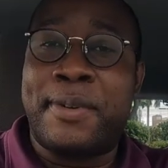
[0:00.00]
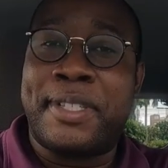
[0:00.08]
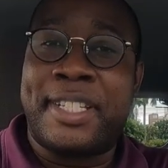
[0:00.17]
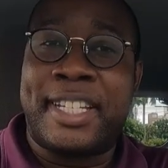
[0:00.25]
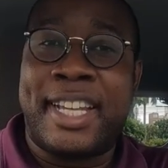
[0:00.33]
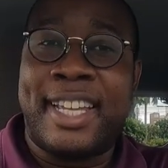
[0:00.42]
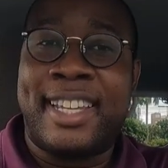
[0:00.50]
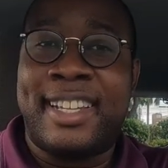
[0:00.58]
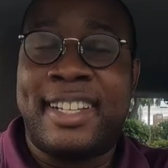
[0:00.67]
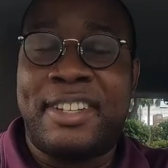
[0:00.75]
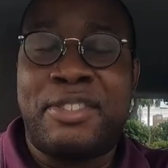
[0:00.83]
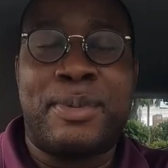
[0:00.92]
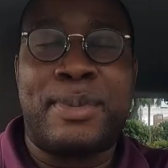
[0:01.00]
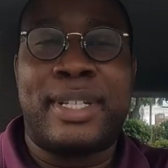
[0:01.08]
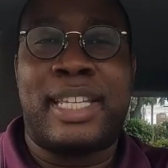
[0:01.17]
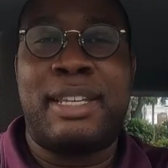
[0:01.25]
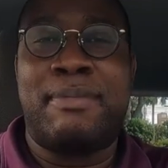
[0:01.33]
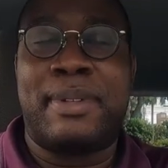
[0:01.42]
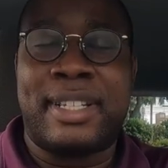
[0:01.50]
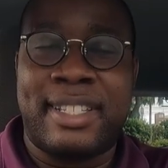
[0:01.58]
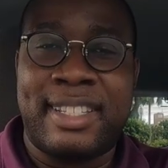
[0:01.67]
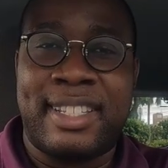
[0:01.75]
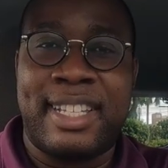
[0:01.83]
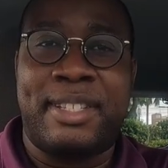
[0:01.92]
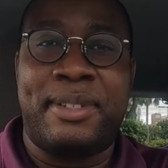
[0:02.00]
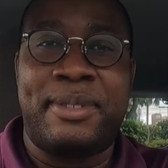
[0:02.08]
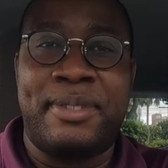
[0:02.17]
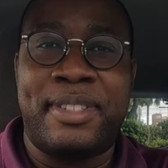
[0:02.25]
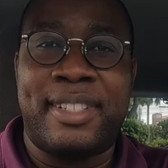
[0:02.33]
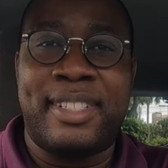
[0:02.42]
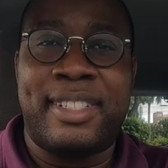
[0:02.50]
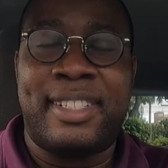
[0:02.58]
for today. Remember to keep blessed and stay tuned.